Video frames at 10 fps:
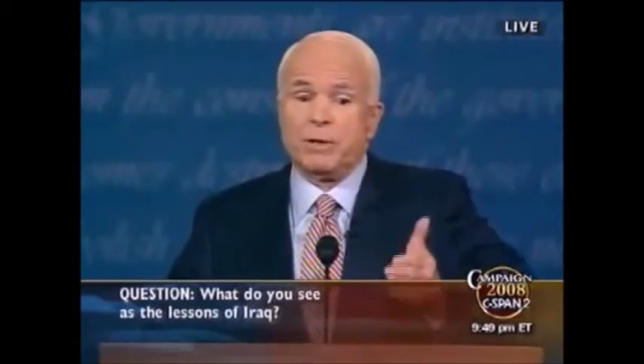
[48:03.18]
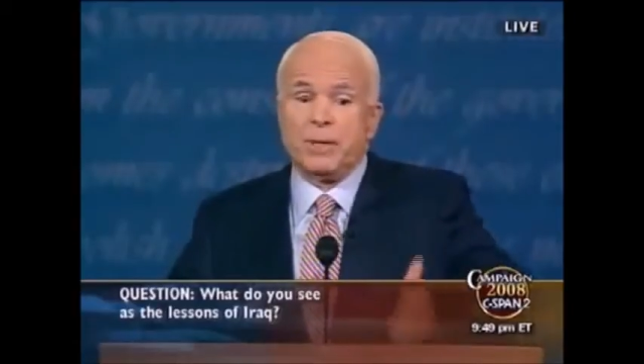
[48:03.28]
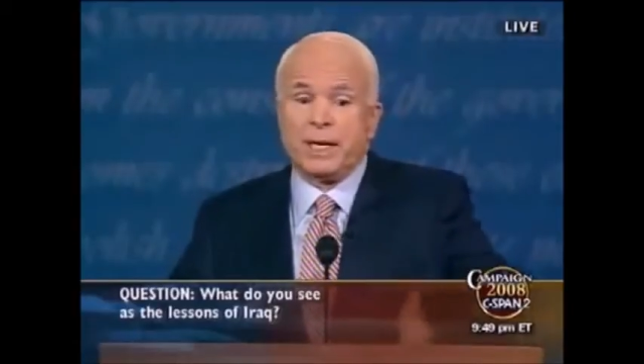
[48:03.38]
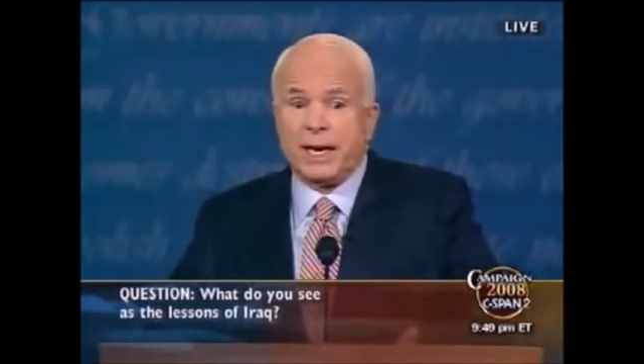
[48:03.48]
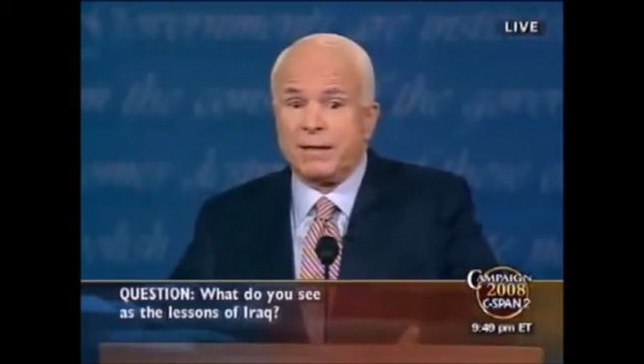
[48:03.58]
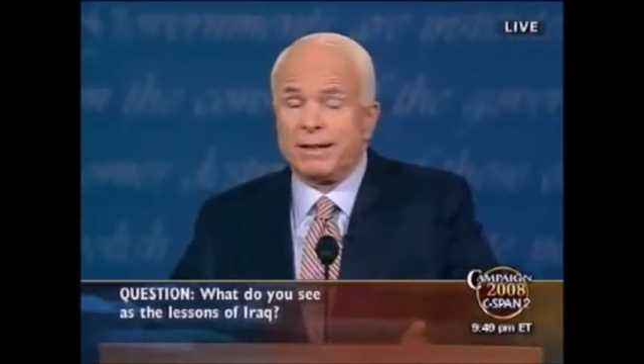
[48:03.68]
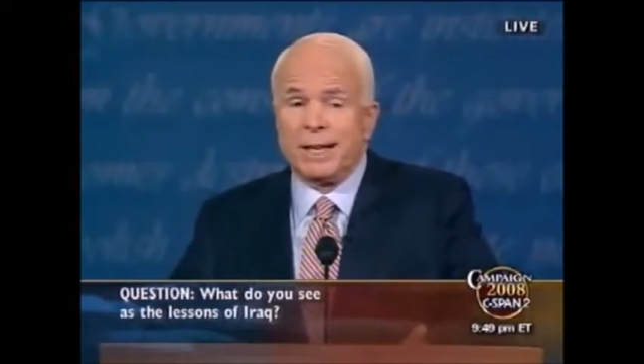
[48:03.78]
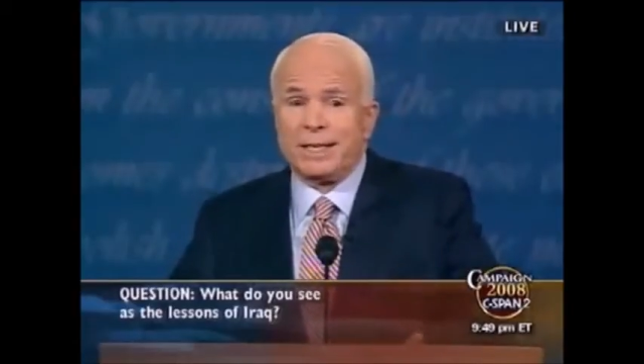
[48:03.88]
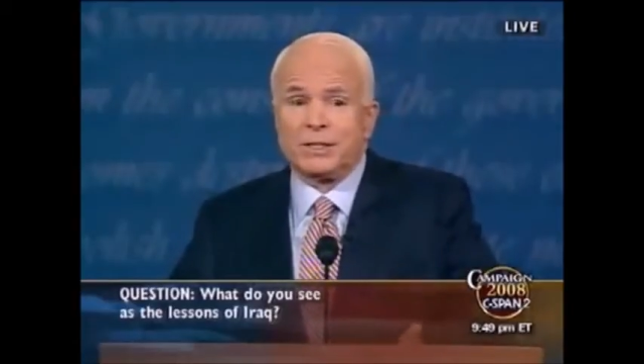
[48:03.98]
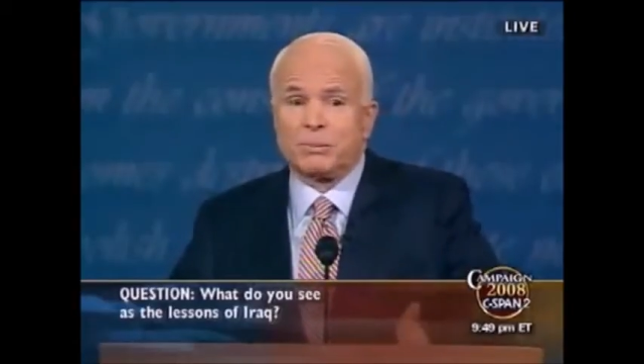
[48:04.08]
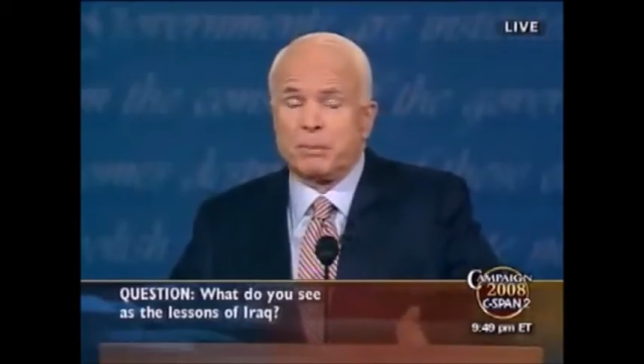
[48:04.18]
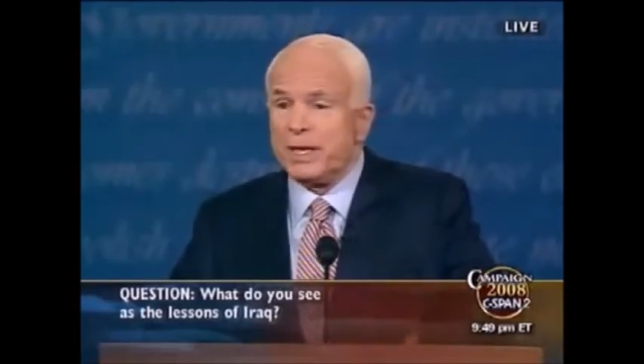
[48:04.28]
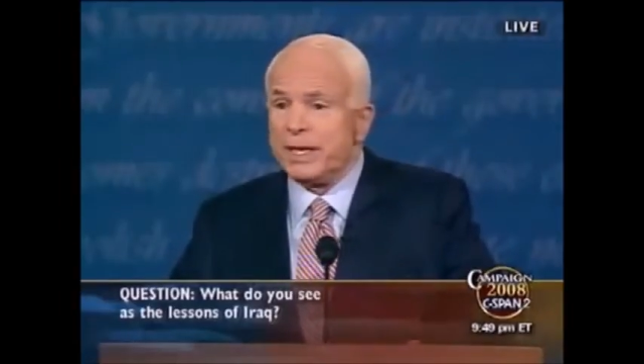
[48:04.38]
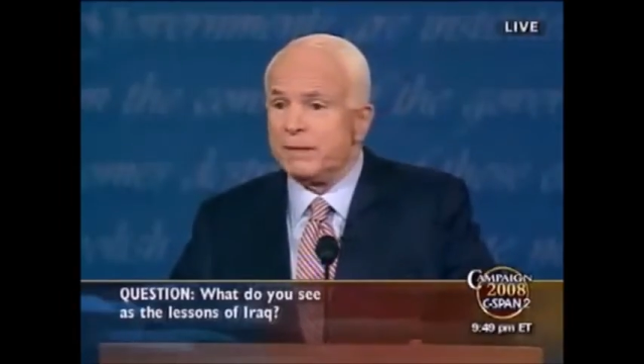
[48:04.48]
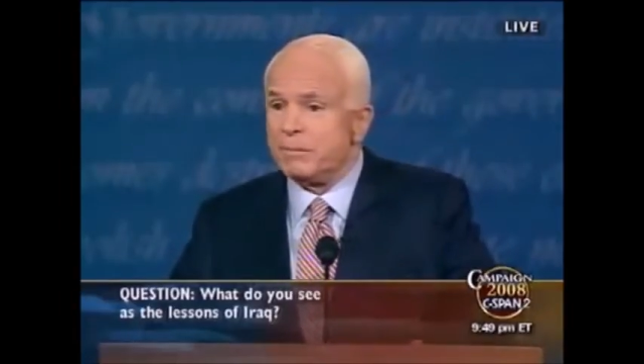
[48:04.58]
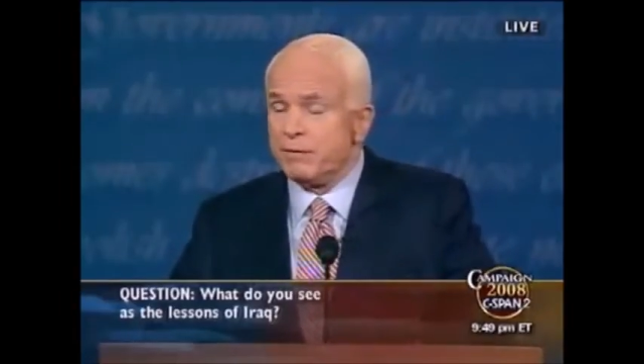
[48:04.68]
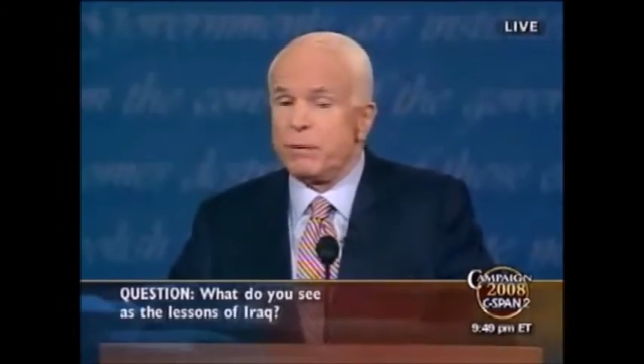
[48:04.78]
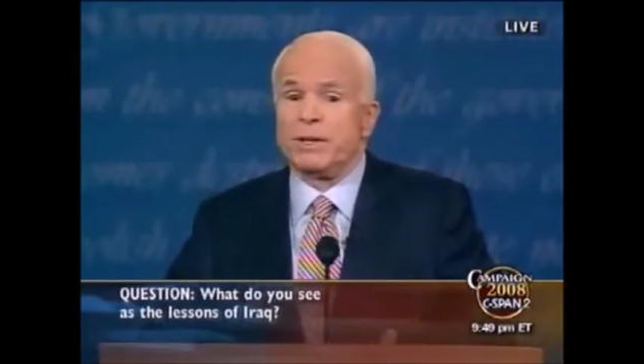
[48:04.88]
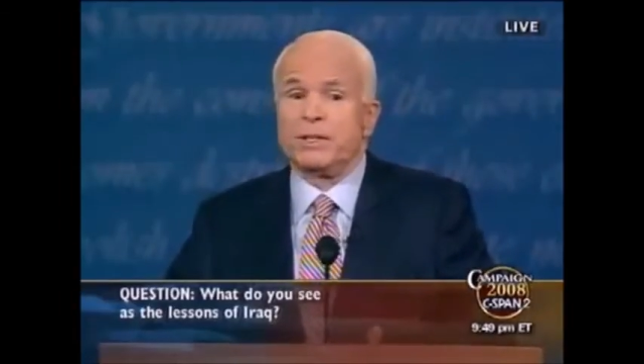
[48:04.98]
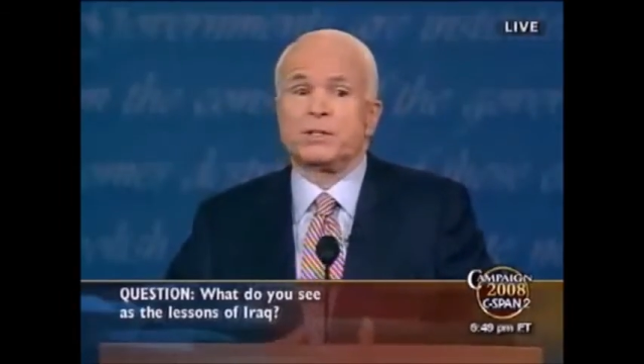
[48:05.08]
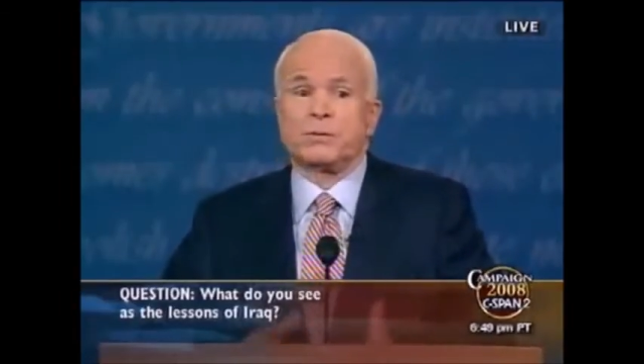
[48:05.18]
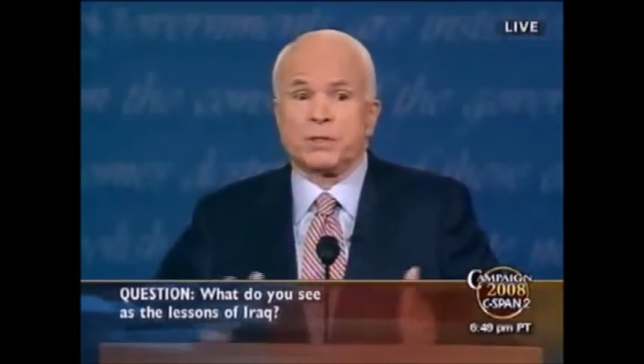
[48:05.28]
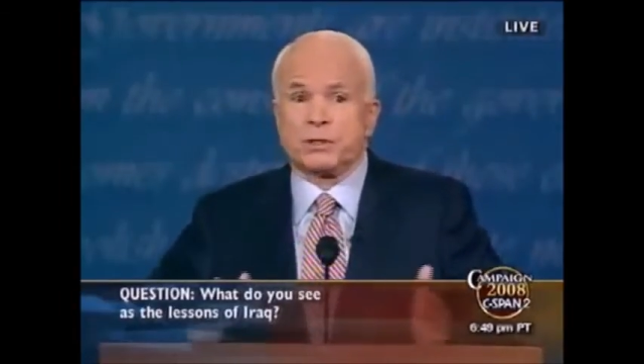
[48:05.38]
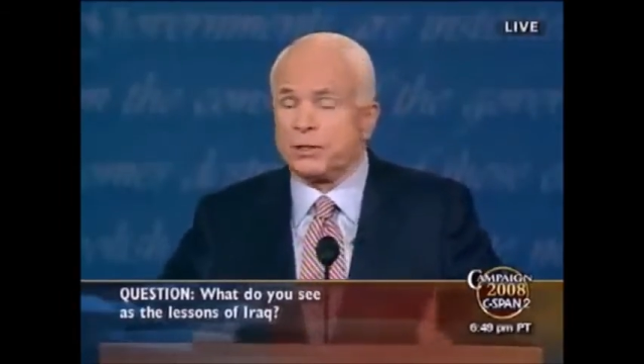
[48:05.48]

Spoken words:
they would have been out last spring before this